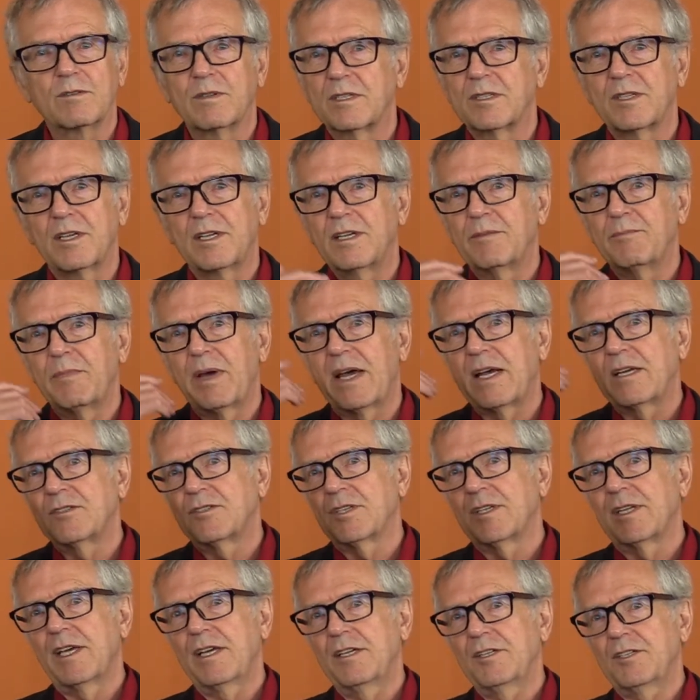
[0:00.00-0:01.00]
with an
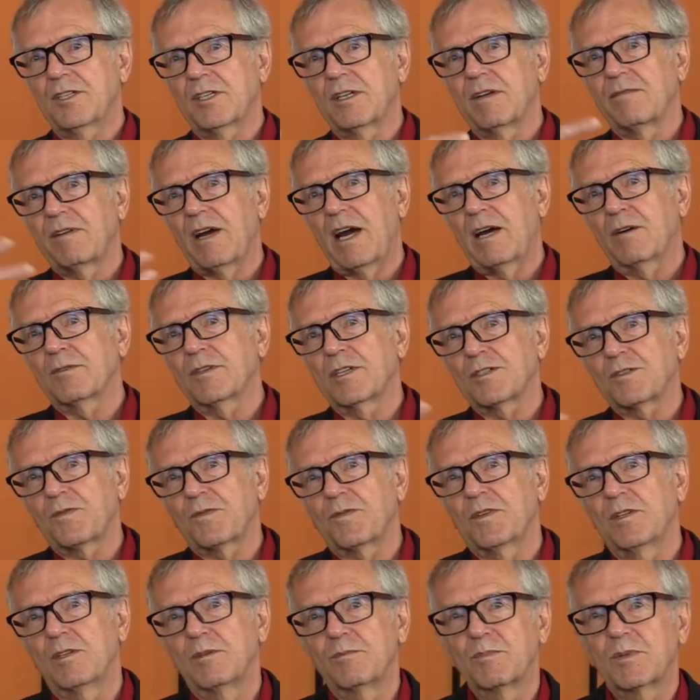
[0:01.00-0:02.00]
imagination of how this
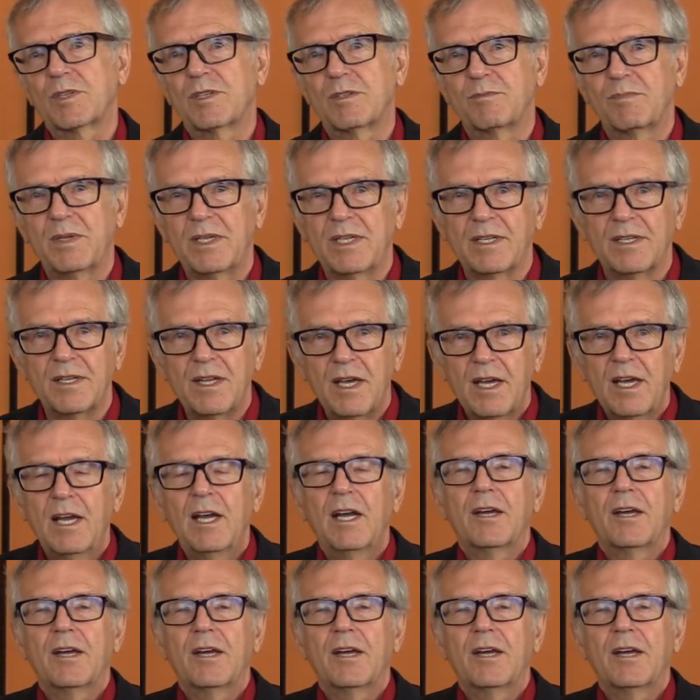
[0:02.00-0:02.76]
film could be, and